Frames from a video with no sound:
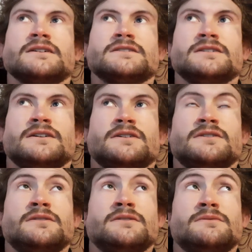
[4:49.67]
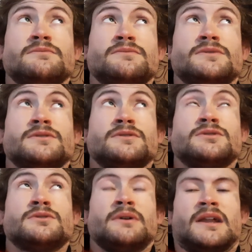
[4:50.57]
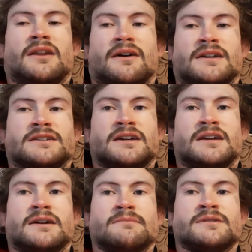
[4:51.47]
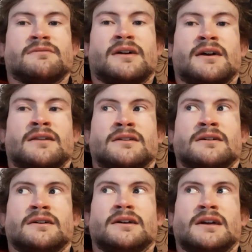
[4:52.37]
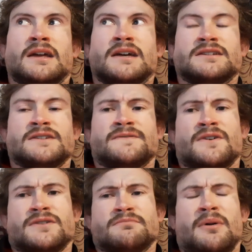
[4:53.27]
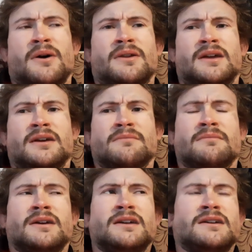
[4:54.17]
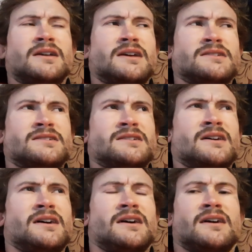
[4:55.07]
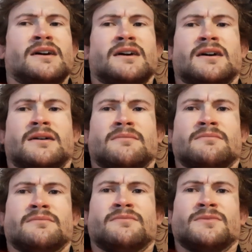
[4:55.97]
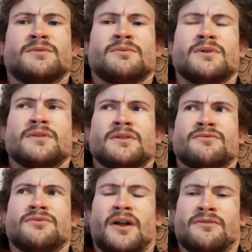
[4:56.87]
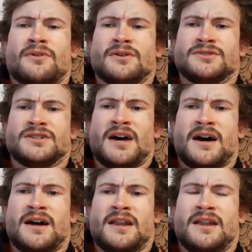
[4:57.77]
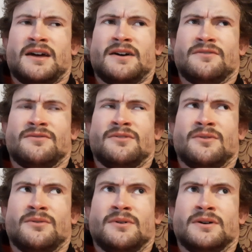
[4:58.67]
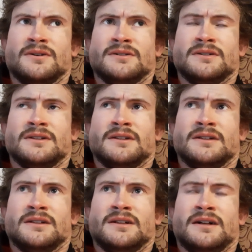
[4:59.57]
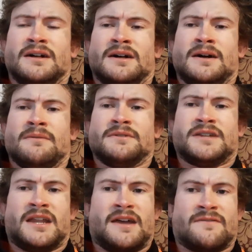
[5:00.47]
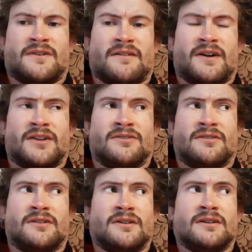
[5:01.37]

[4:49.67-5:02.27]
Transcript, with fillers: So 2019 comes around, he gets his first podium, he gets um, what the front row start for um, the Sandown 500,